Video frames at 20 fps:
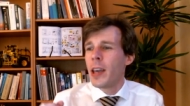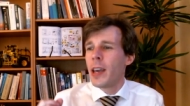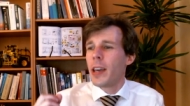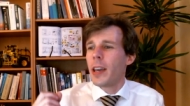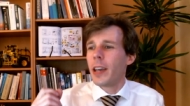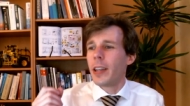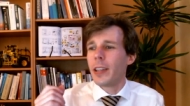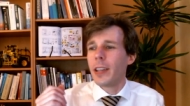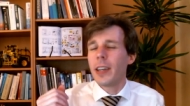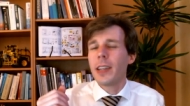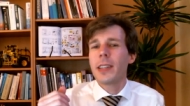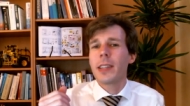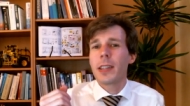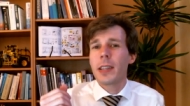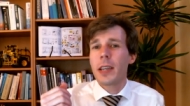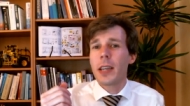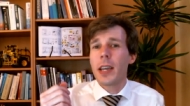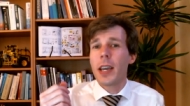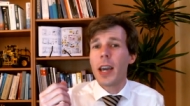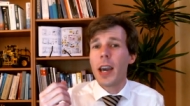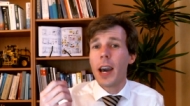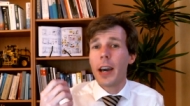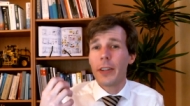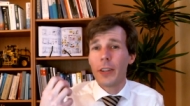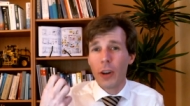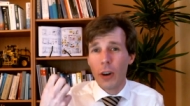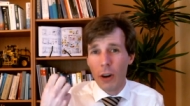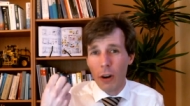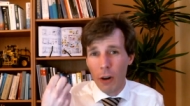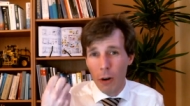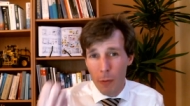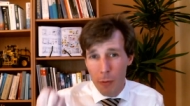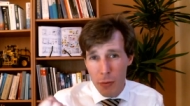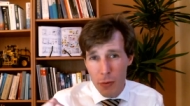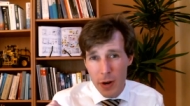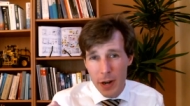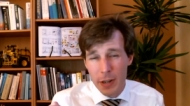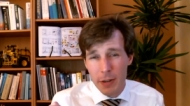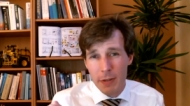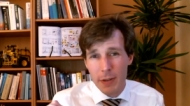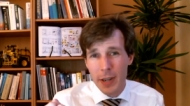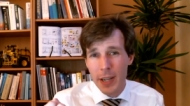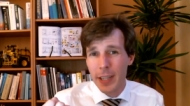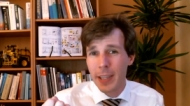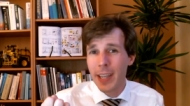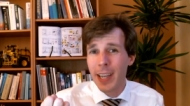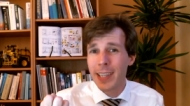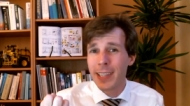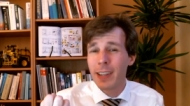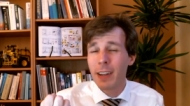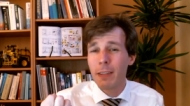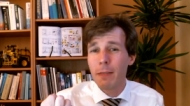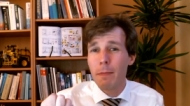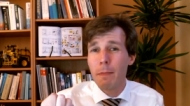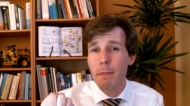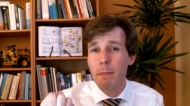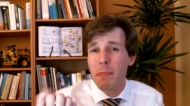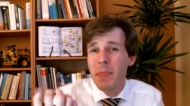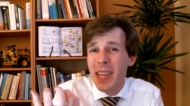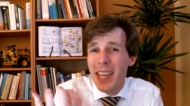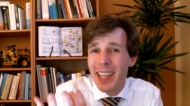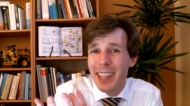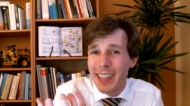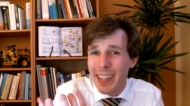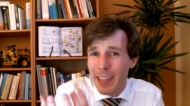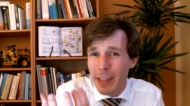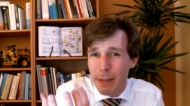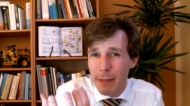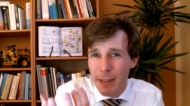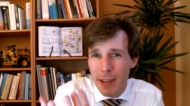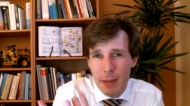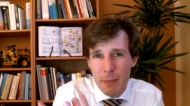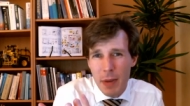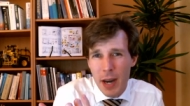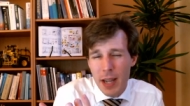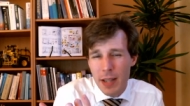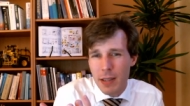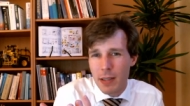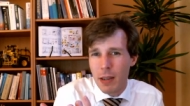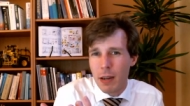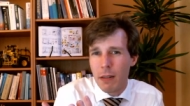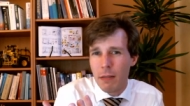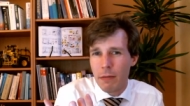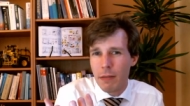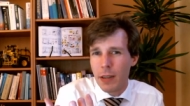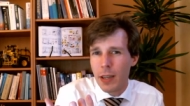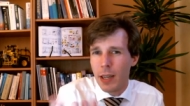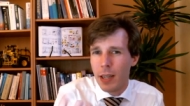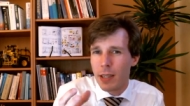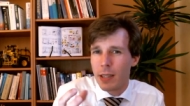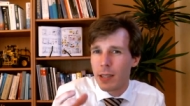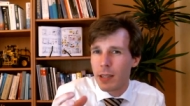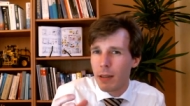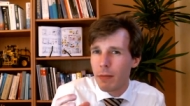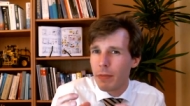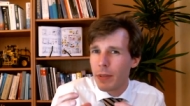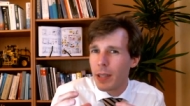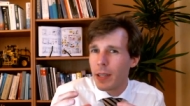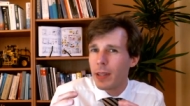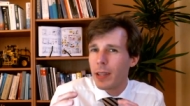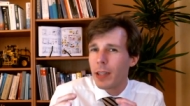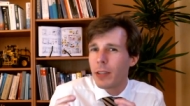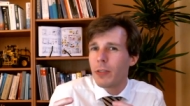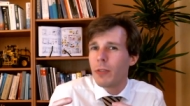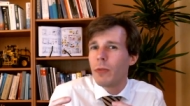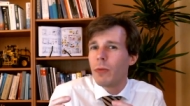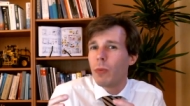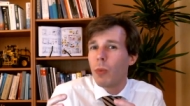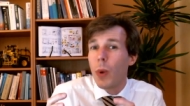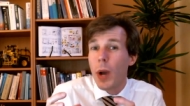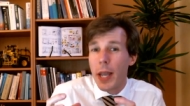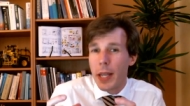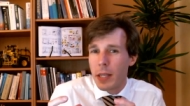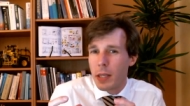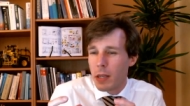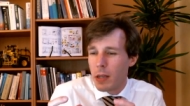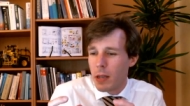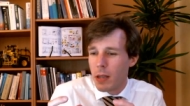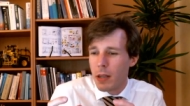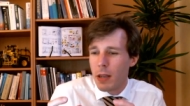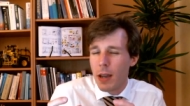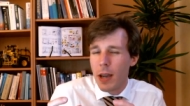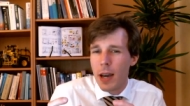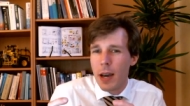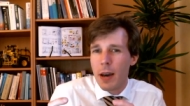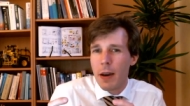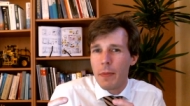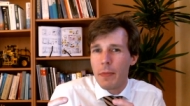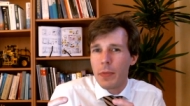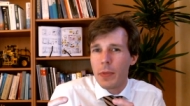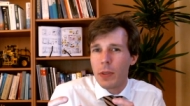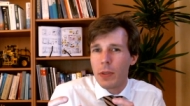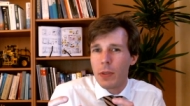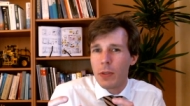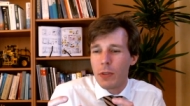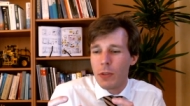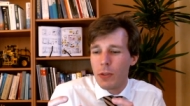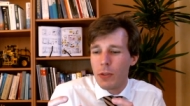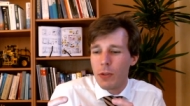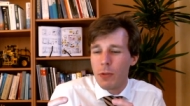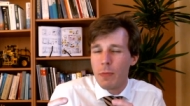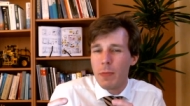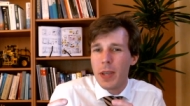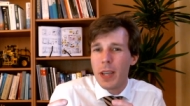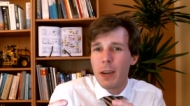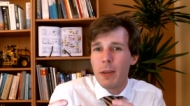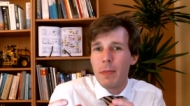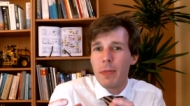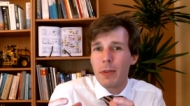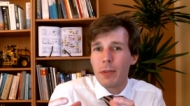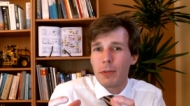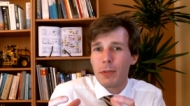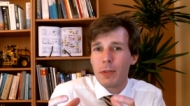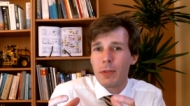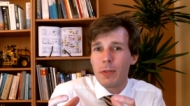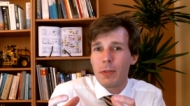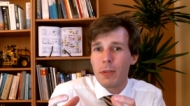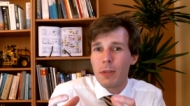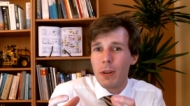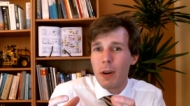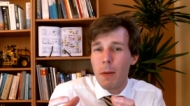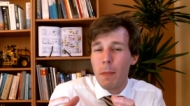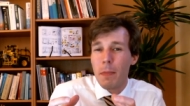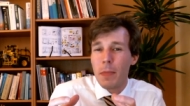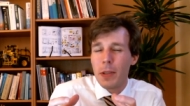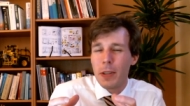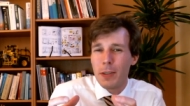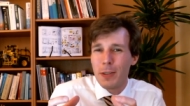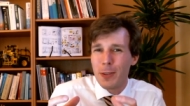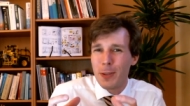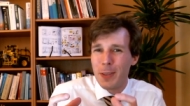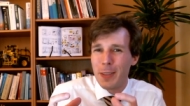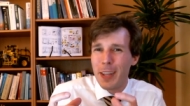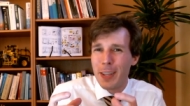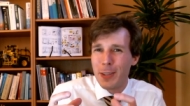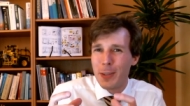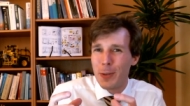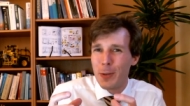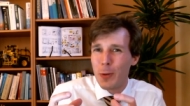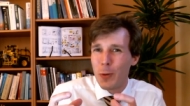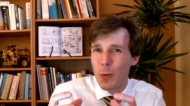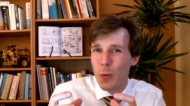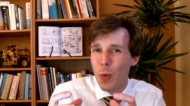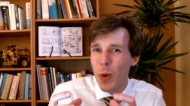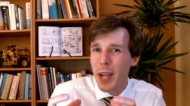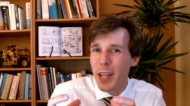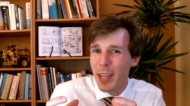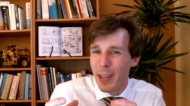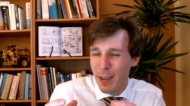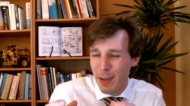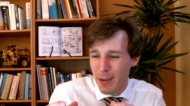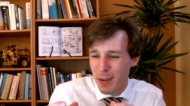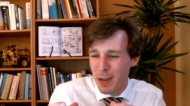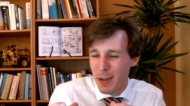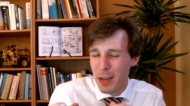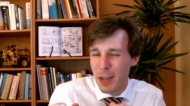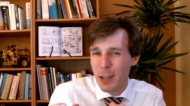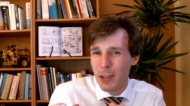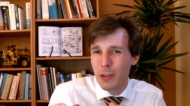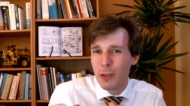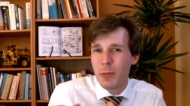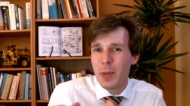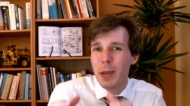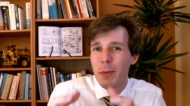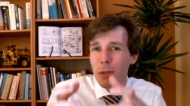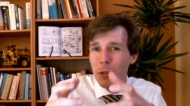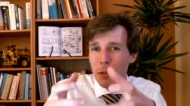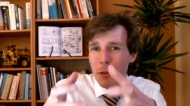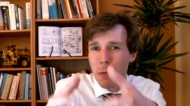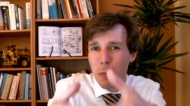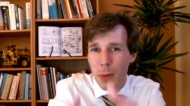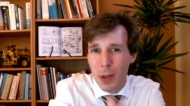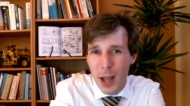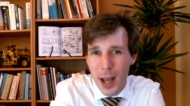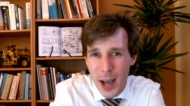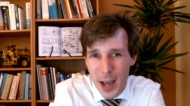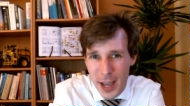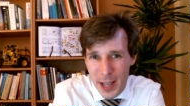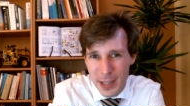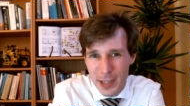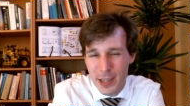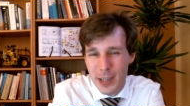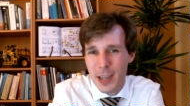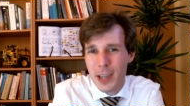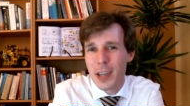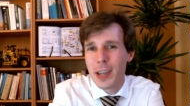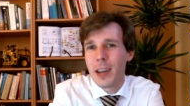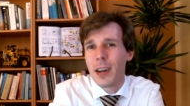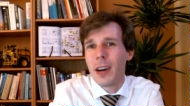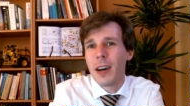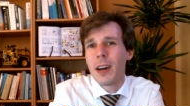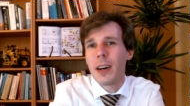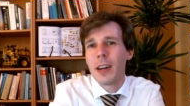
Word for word: It is an operator. It does not mean anything by itself. It's something that you wait um, to be able to, uh, that you're waiting to be able to apply it uh,